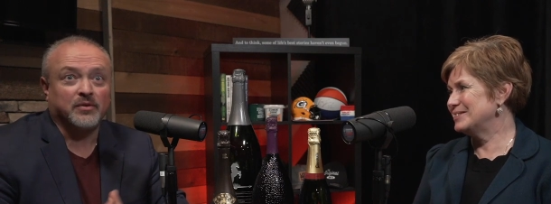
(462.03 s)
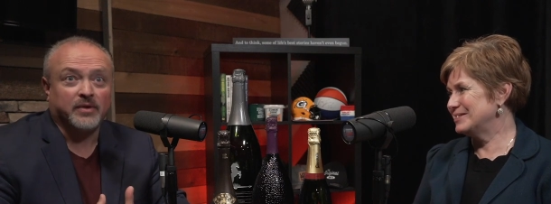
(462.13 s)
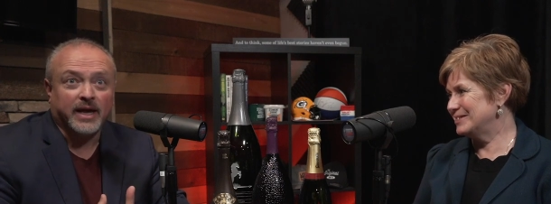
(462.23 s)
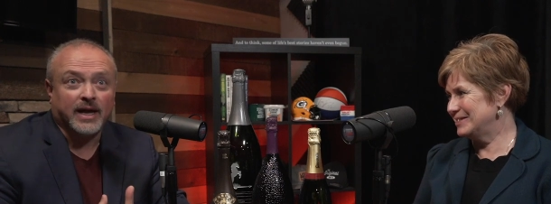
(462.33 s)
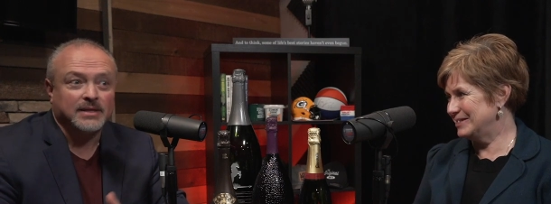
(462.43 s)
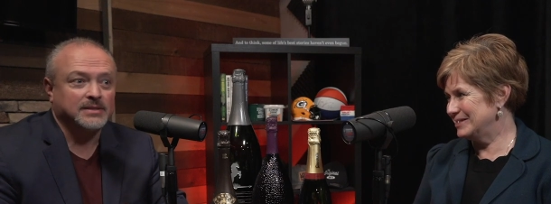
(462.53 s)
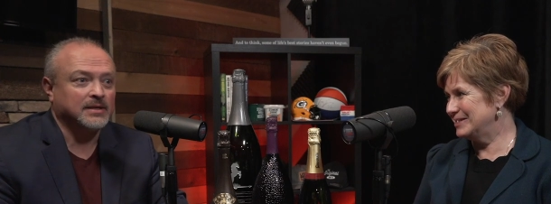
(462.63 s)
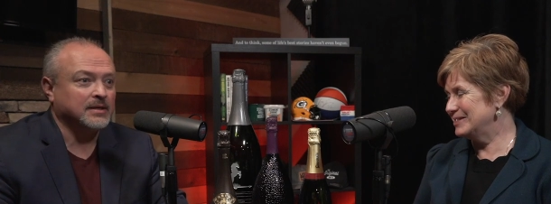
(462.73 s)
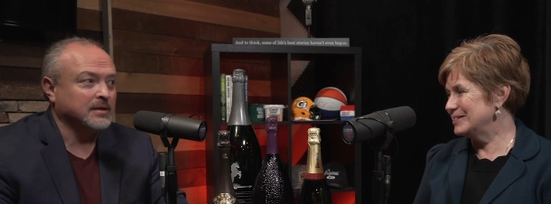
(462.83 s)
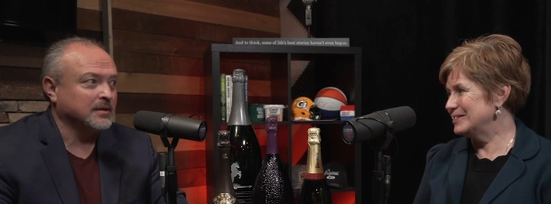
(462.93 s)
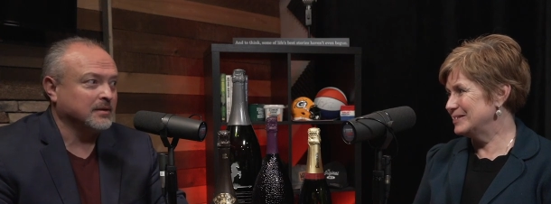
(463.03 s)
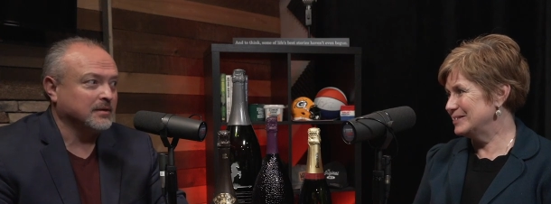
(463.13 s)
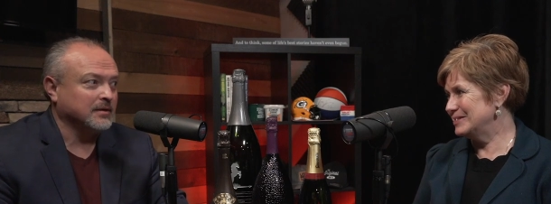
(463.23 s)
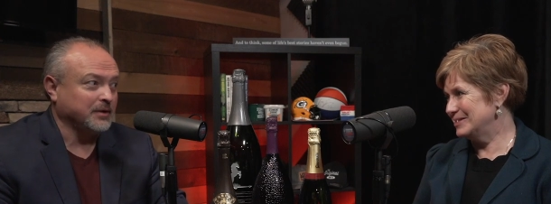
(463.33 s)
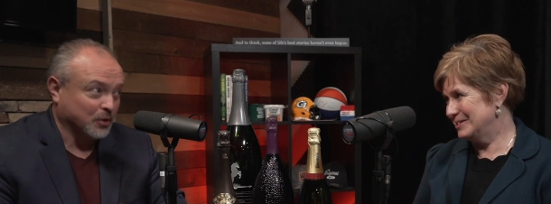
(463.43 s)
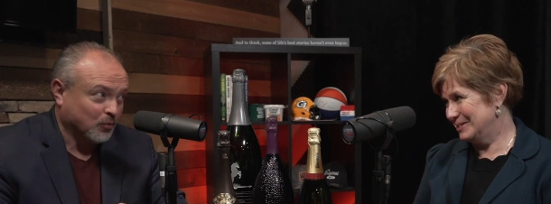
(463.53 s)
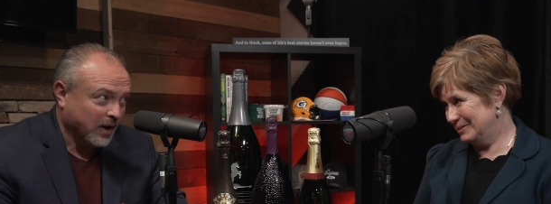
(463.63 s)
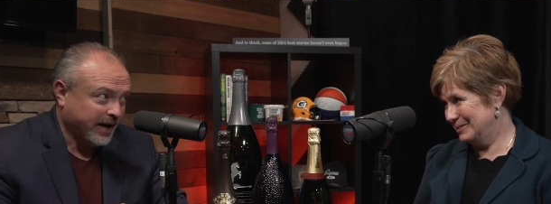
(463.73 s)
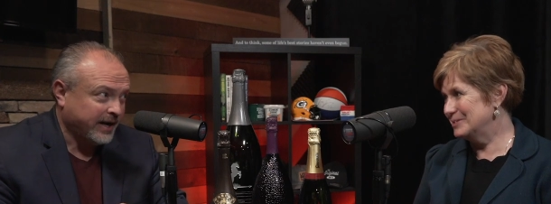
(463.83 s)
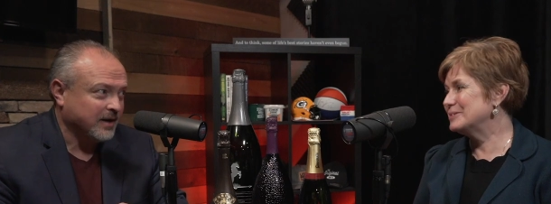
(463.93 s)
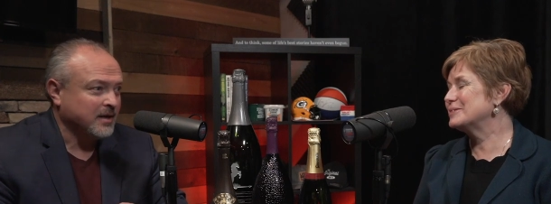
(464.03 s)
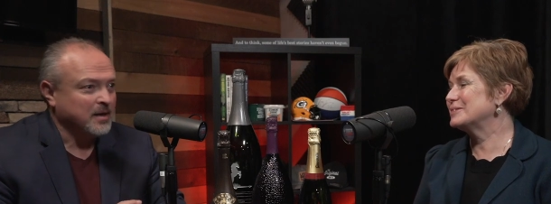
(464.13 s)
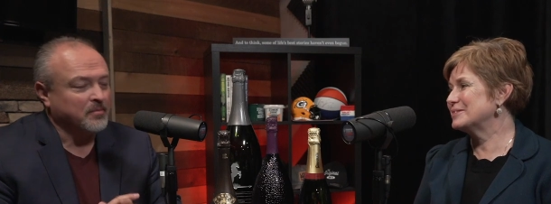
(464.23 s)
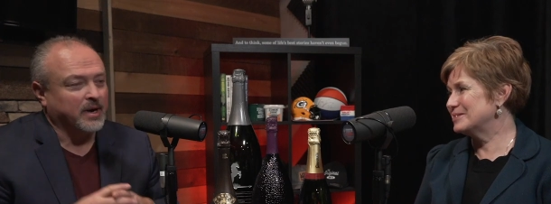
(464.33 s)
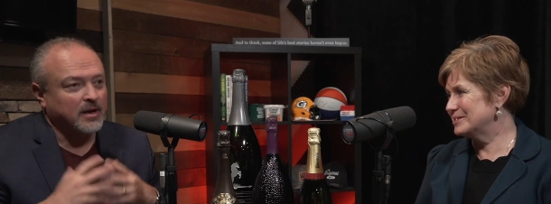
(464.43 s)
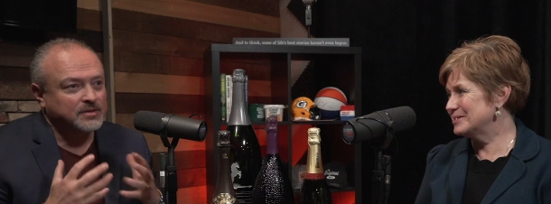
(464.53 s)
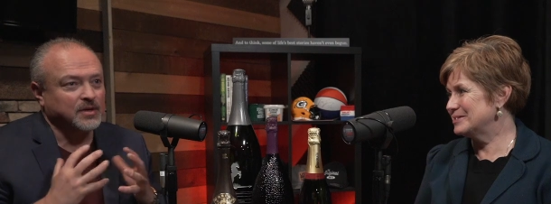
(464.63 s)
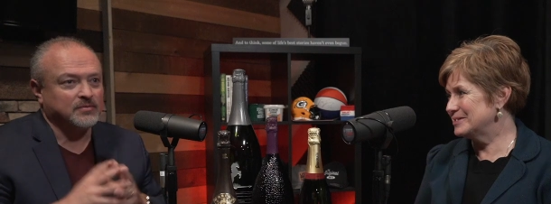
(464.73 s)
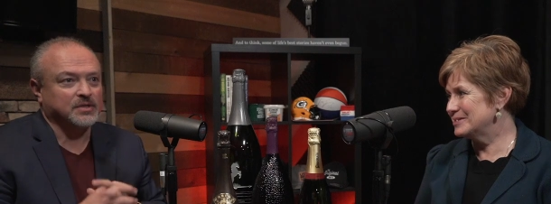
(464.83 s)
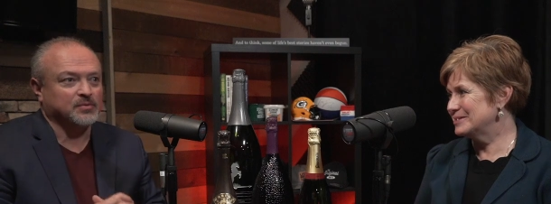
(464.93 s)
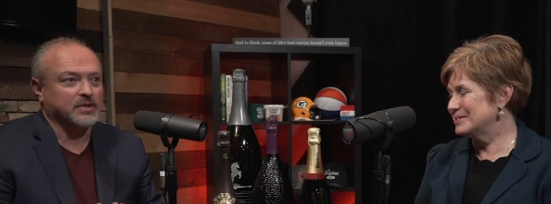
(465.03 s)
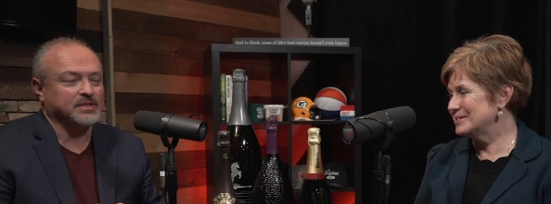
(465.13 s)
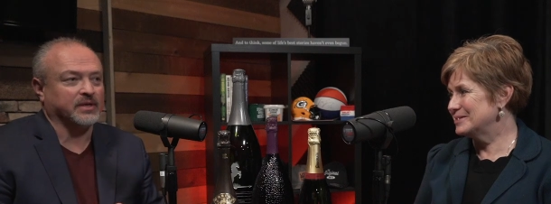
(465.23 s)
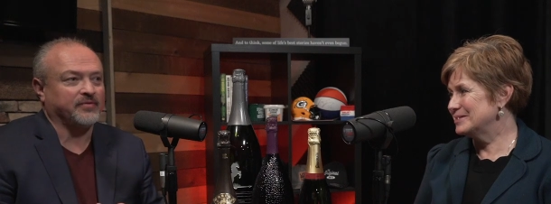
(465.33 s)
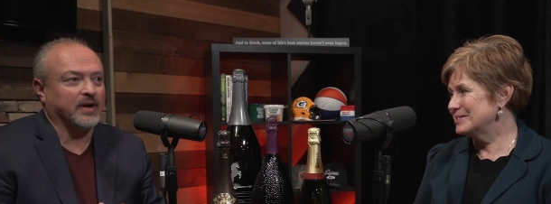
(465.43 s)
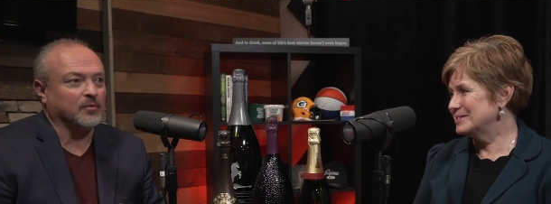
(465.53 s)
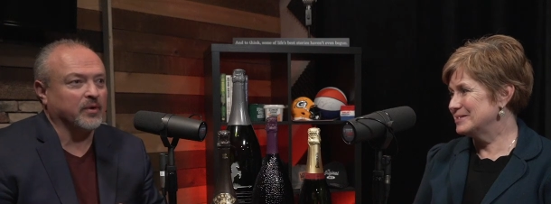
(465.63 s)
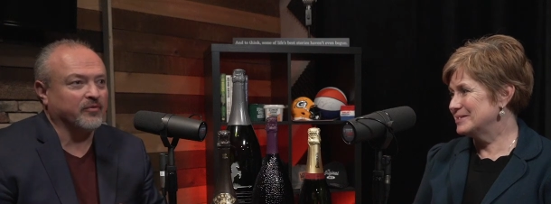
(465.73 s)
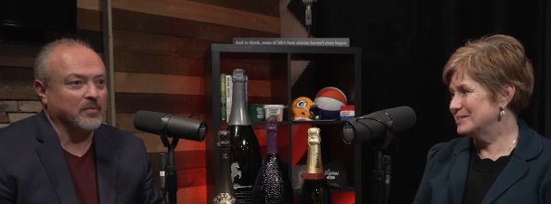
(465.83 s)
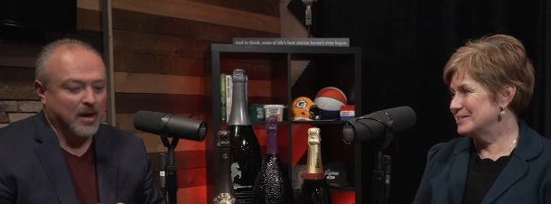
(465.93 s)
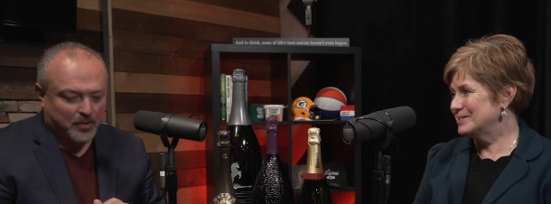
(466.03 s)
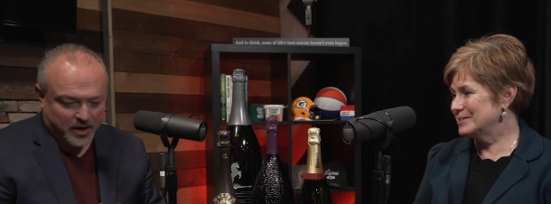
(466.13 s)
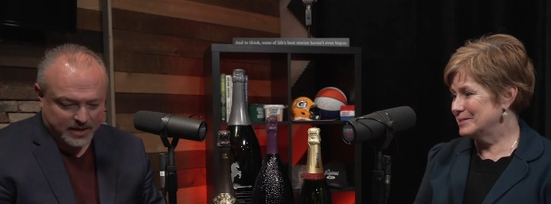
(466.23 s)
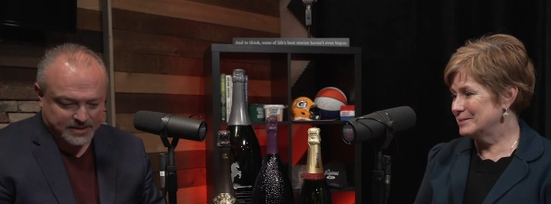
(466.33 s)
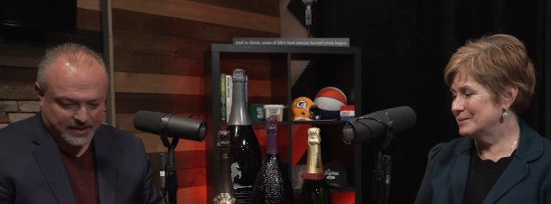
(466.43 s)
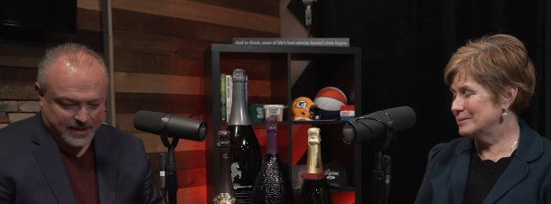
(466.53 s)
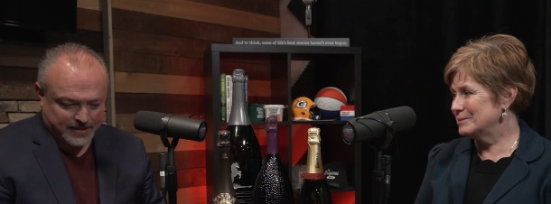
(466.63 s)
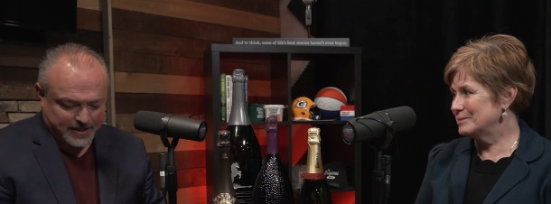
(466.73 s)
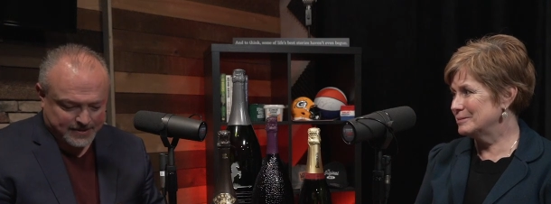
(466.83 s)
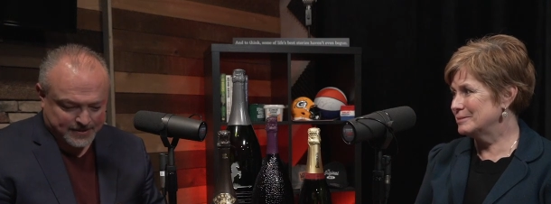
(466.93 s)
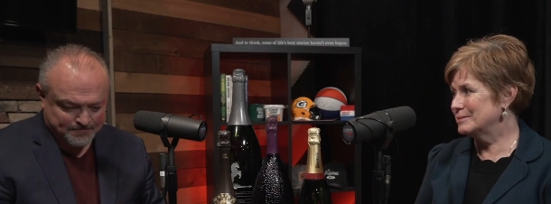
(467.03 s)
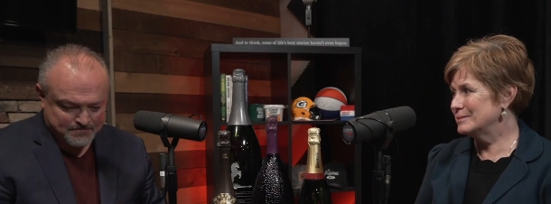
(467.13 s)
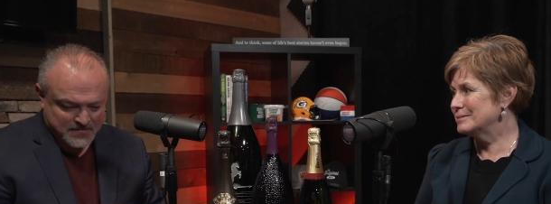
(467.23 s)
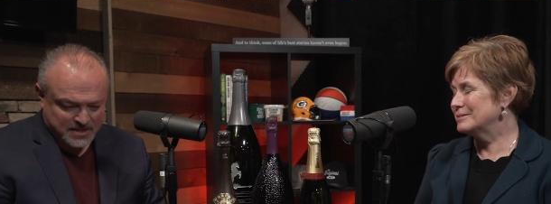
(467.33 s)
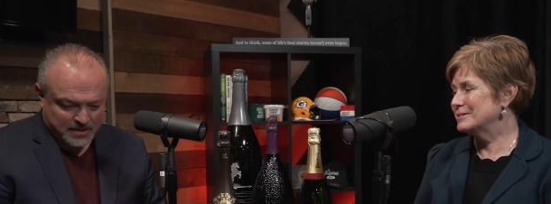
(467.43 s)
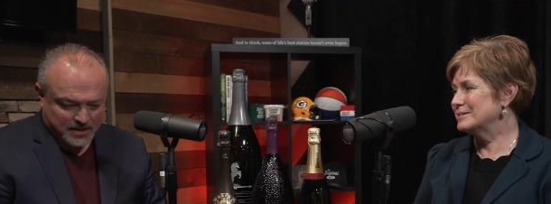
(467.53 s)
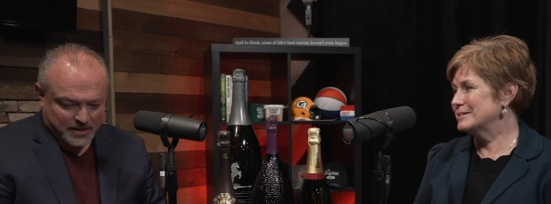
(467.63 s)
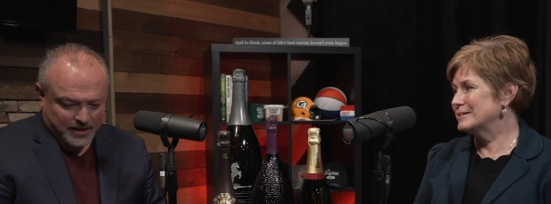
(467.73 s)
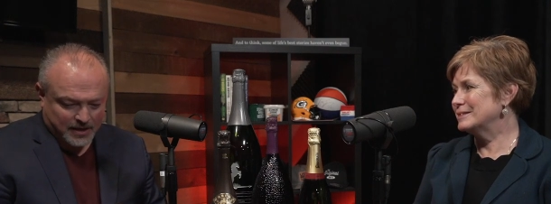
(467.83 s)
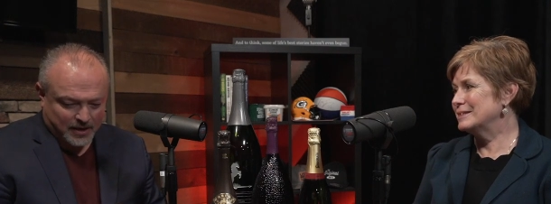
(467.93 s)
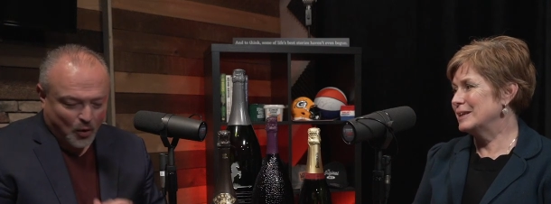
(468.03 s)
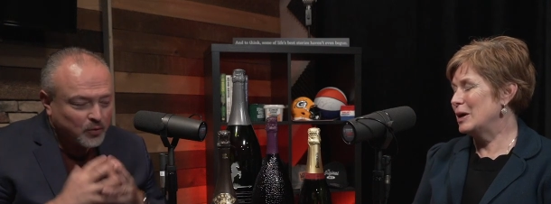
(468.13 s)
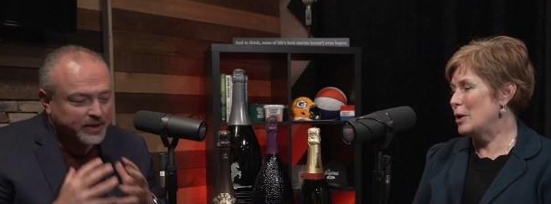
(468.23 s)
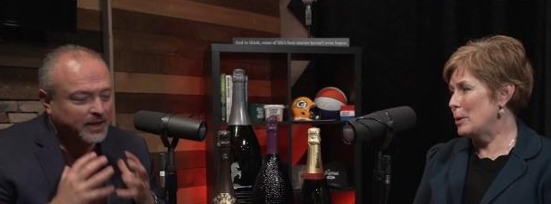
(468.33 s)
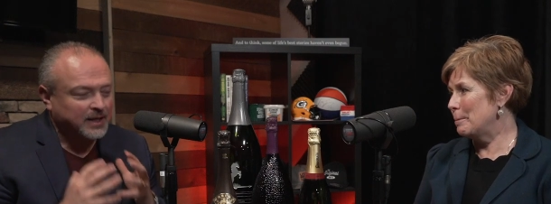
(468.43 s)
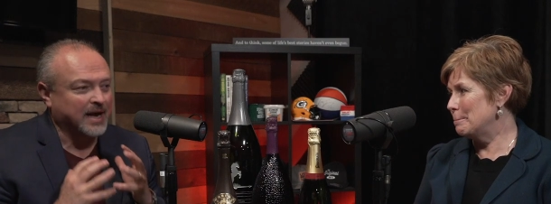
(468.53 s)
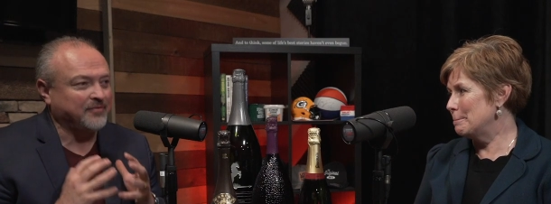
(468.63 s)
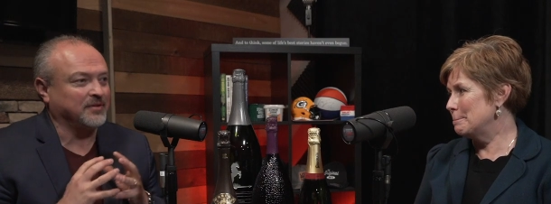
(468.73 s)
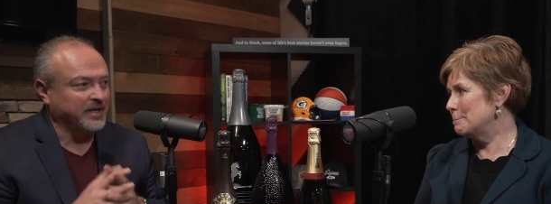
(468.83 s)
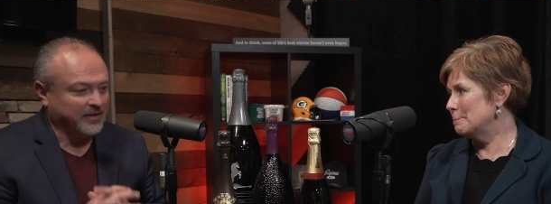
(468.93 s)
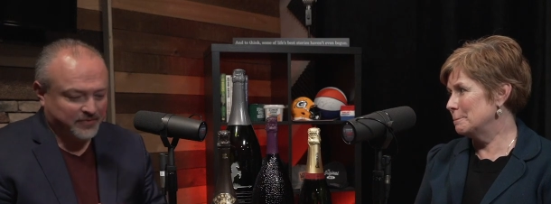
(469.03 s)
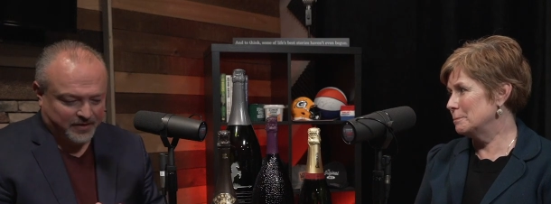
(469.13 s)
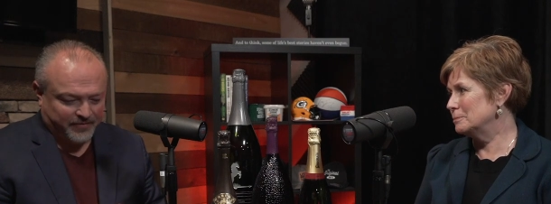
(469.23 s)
Speaker 1: you can't, you're right. But I also have just recently found one from Albert Einstein that uh, only a life lived